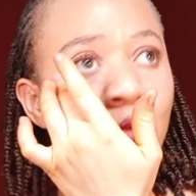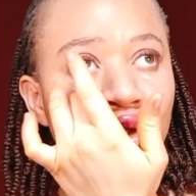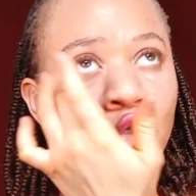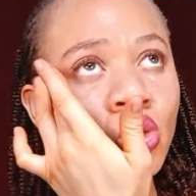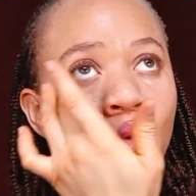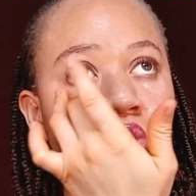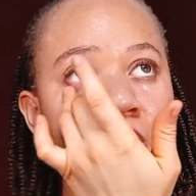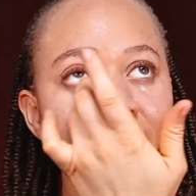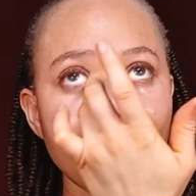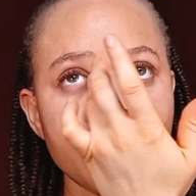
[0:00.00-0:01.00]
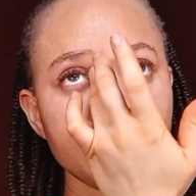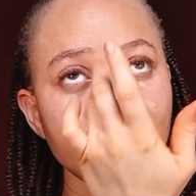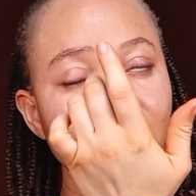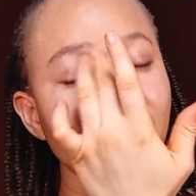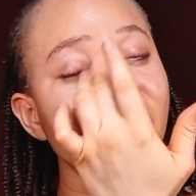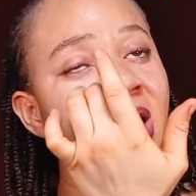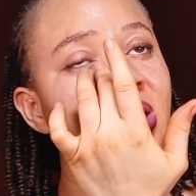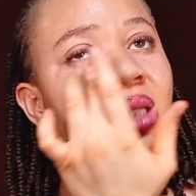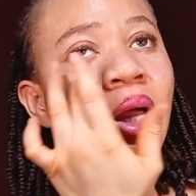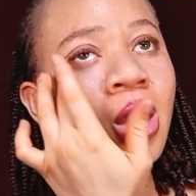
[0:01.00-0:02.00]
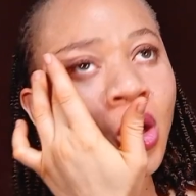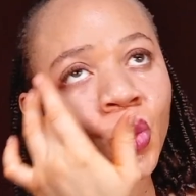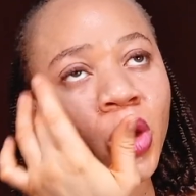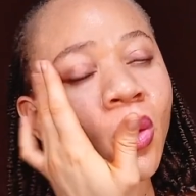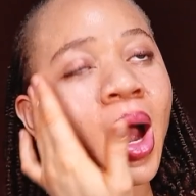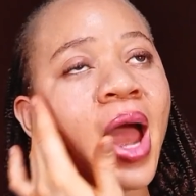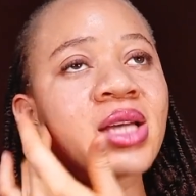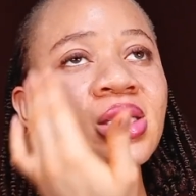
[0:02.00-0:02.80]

to show aging faster. When your eye